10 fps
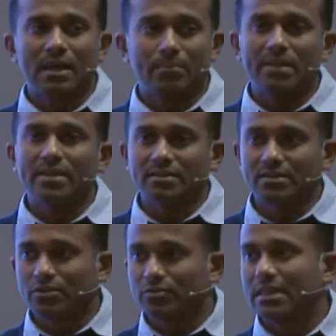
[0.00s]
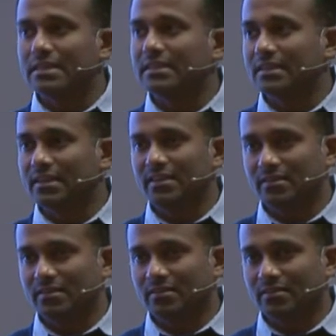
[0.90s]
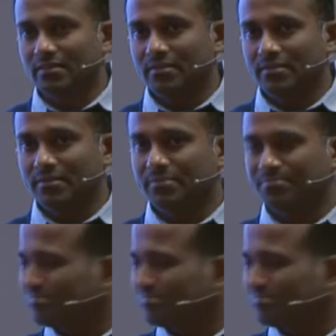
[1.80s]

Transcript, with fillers: applications used internally. Okay.